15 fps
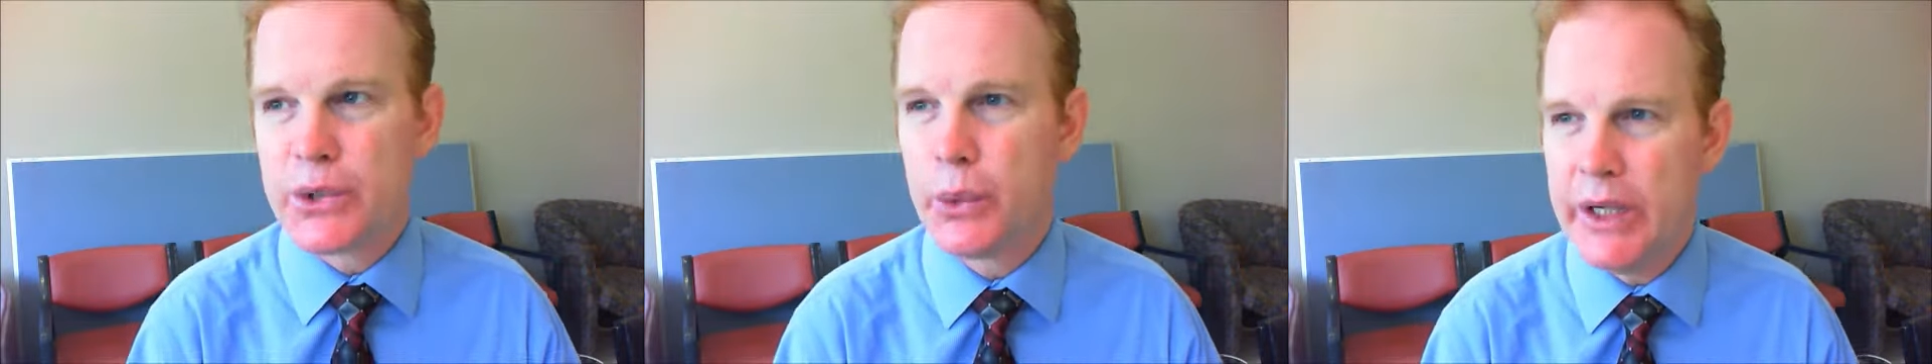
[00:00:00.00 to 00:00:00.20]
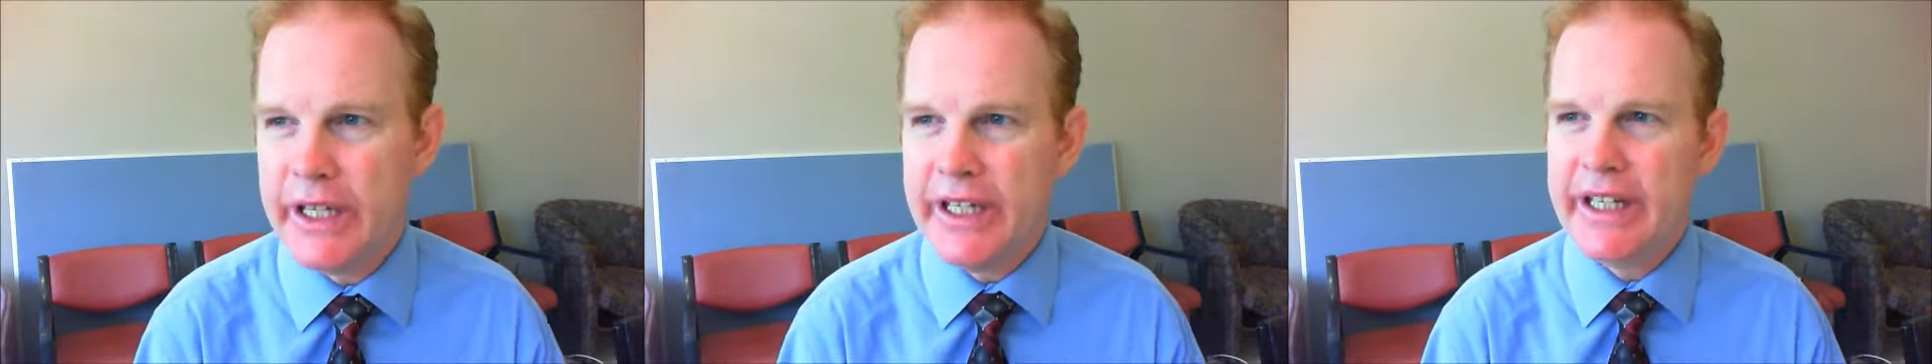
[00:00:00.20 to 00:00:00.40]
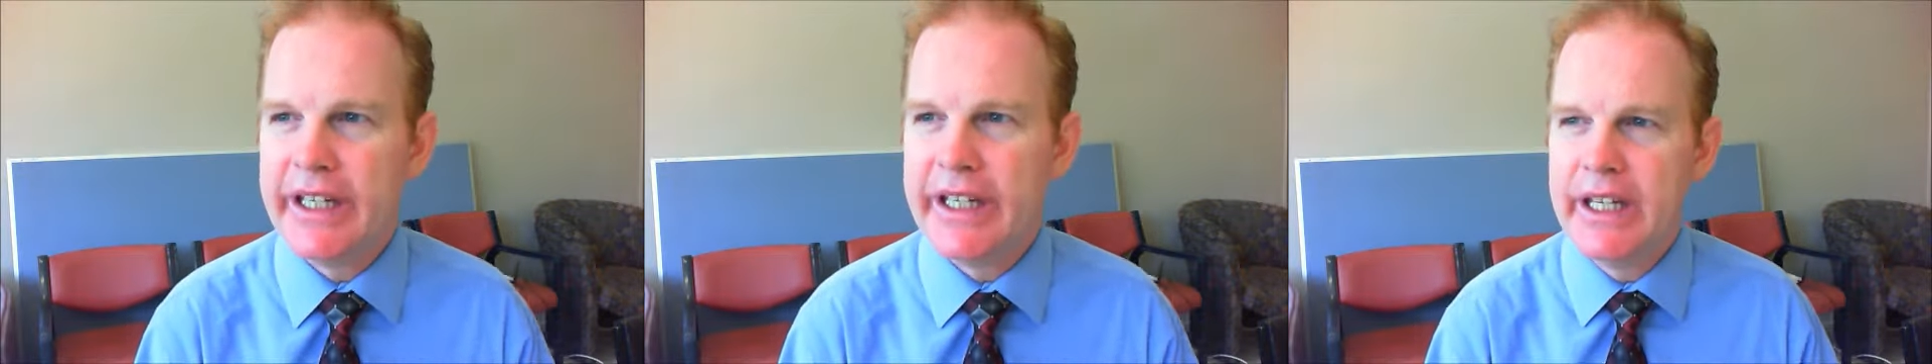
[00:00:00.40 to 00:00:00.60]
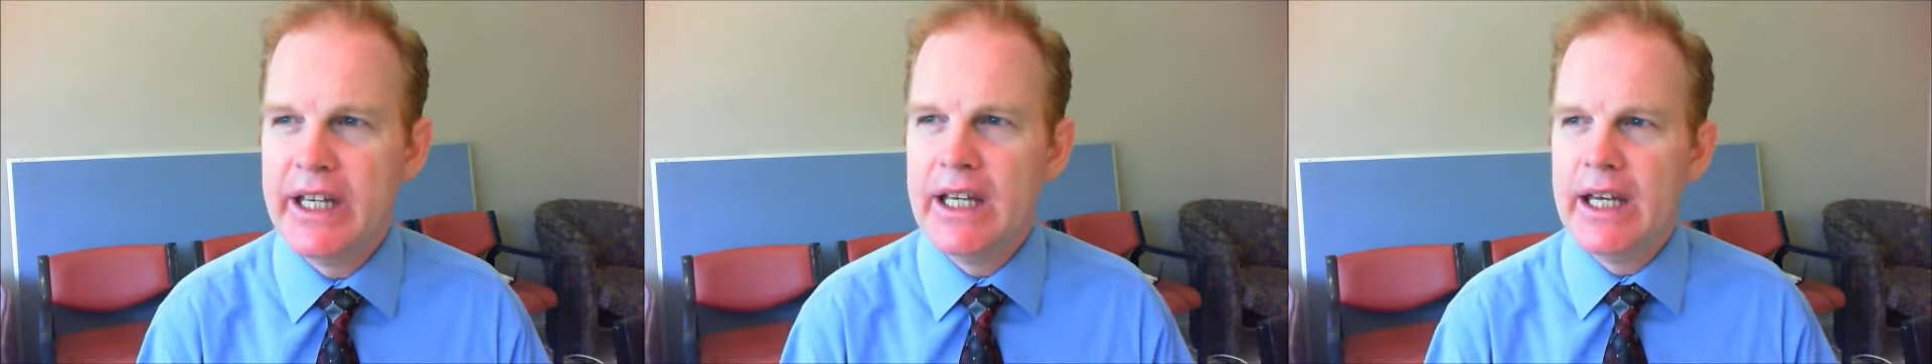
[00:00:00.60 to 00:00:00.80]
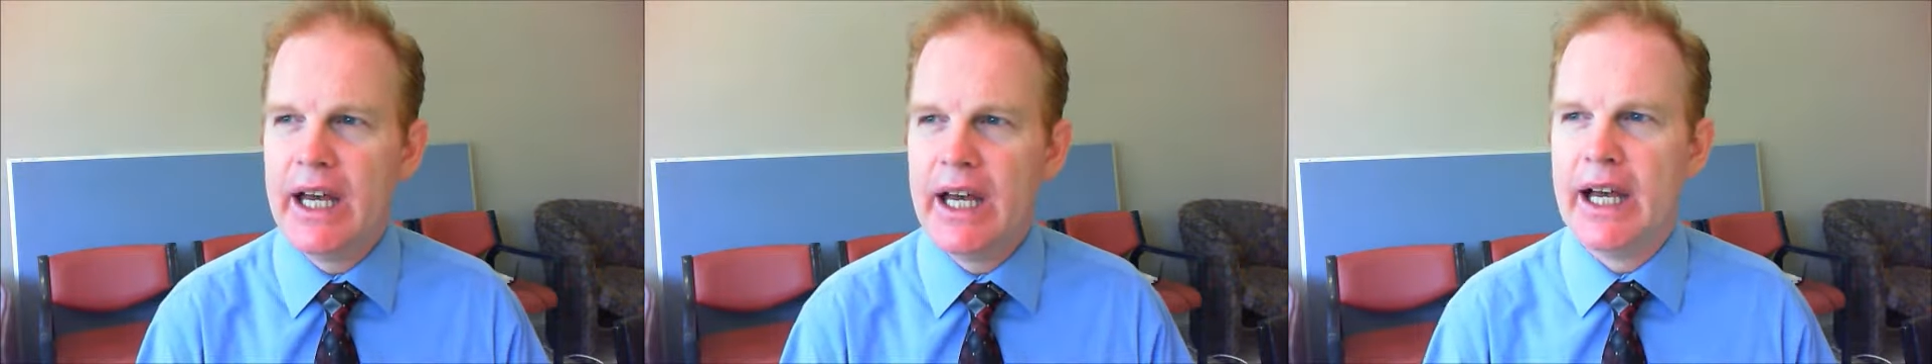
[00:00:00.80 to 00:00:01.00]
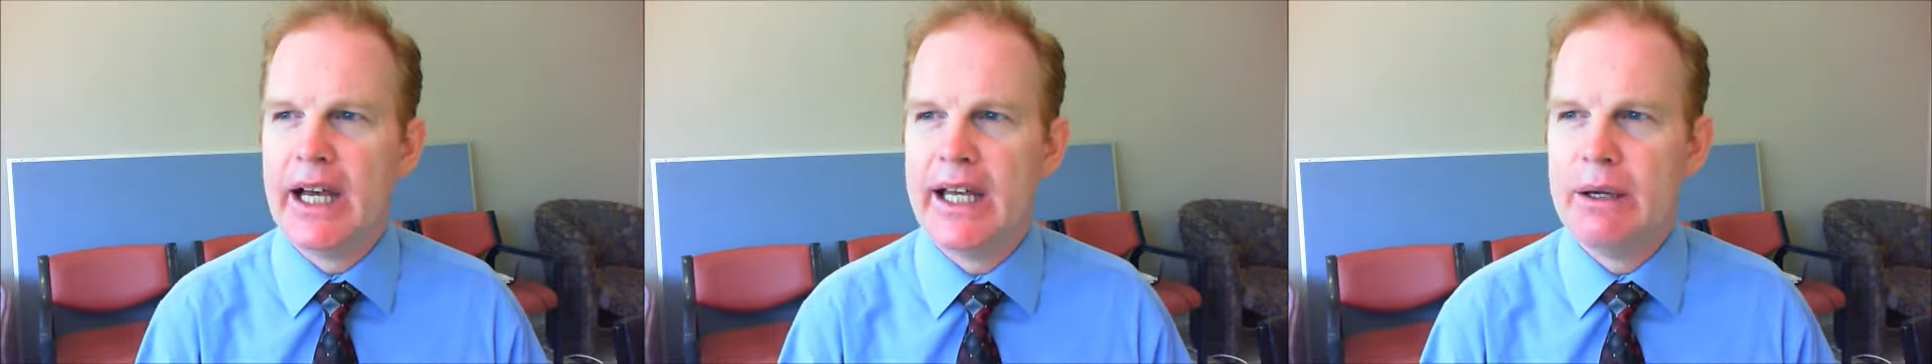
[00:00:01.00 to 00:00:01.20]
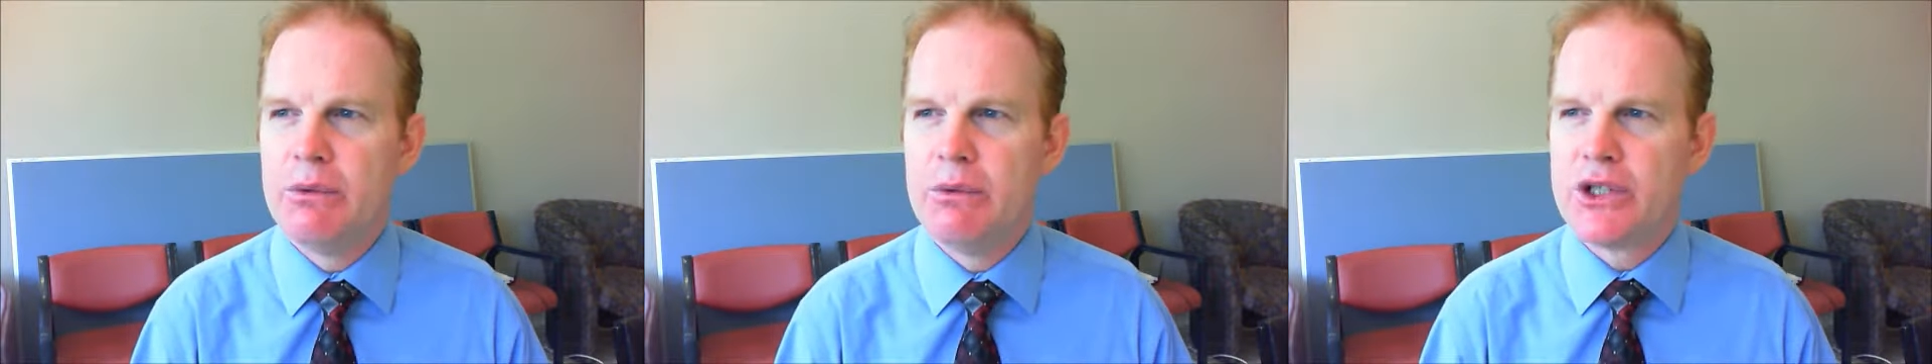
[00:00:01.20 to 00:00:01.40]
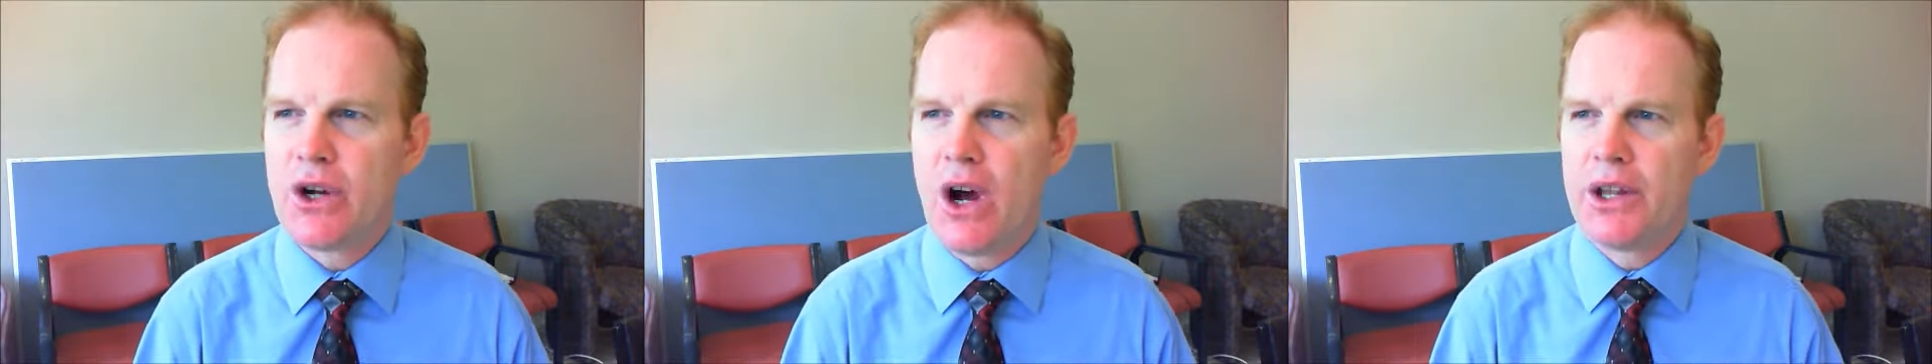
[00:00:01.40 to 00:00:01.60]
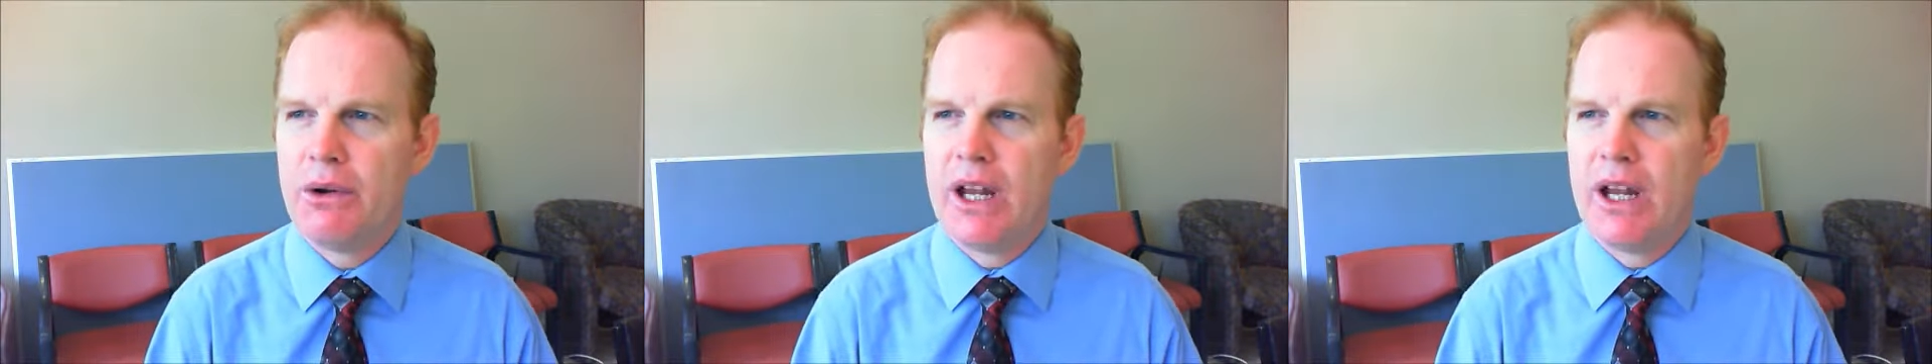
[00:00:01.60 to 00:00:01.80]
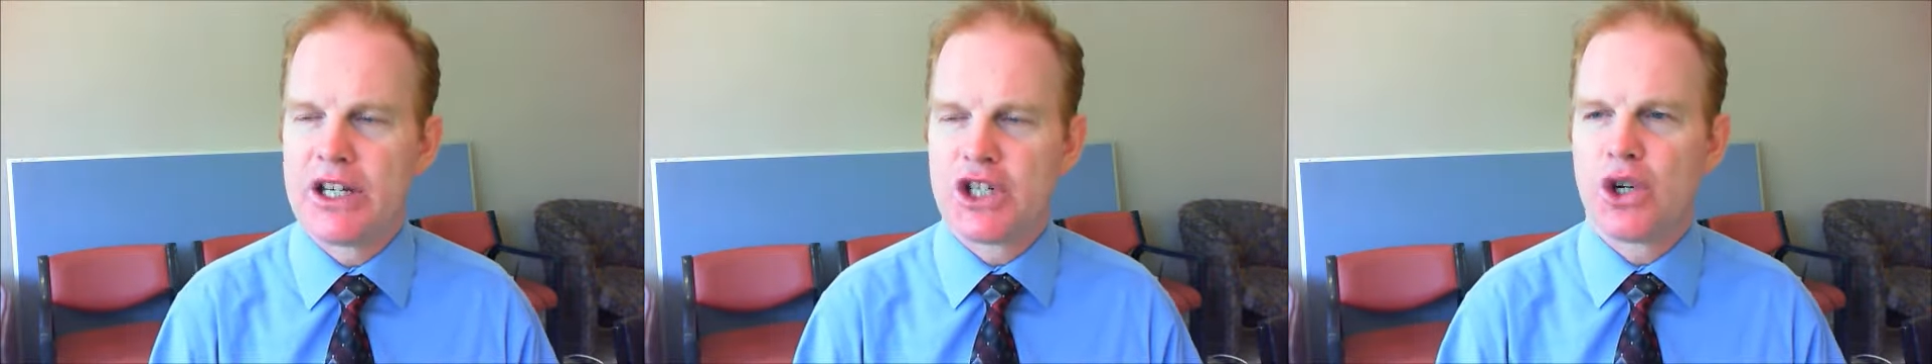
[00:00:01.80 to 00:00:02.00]
where it was either
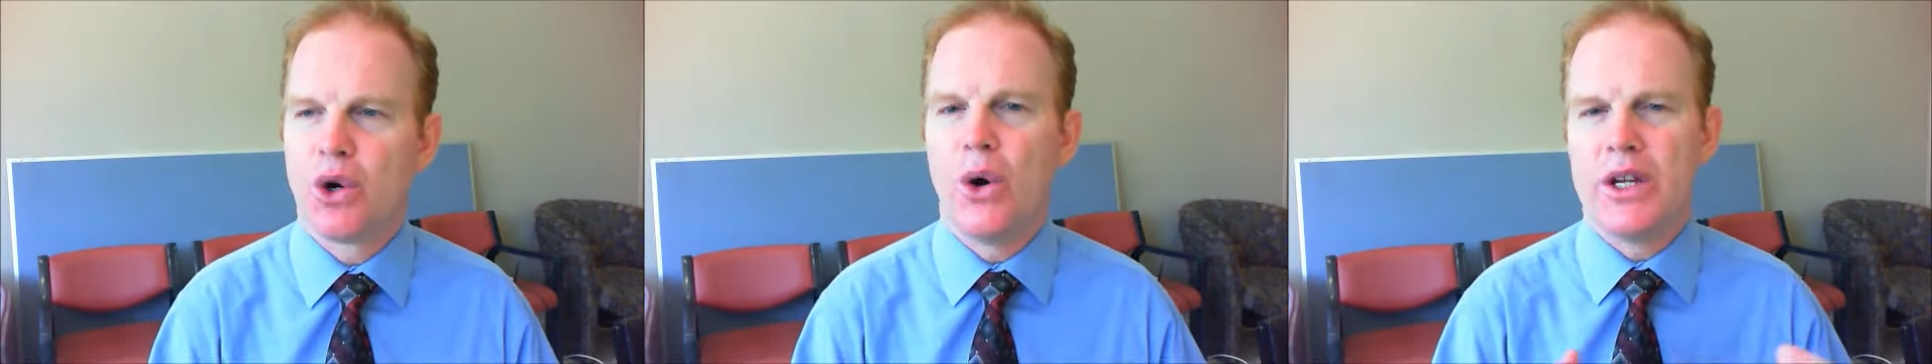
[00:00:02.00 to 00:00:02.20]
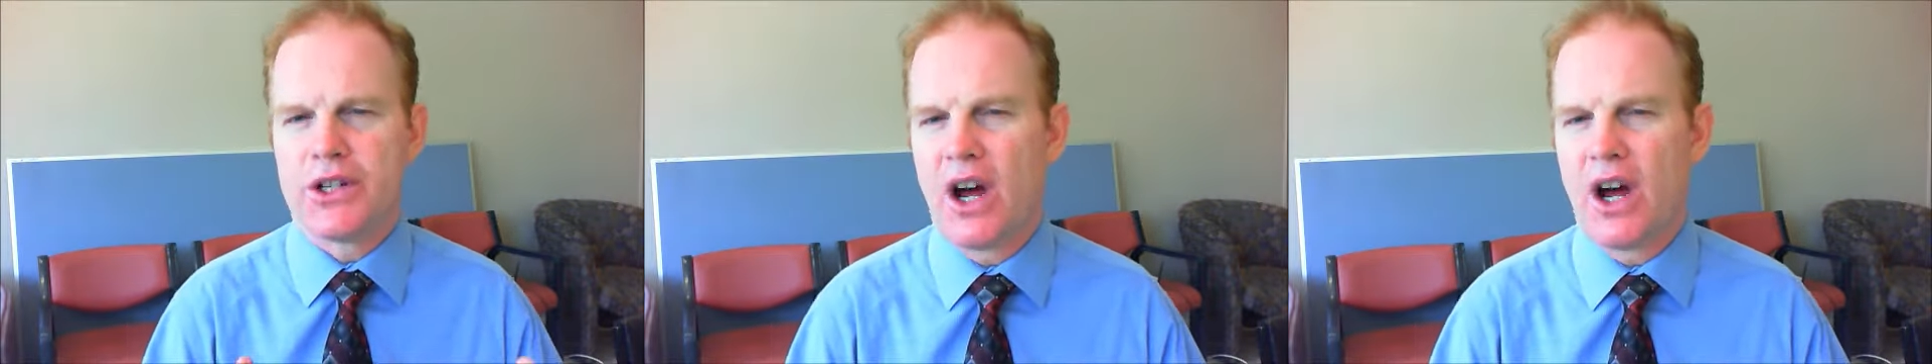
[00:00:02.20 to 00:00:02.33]
a choice.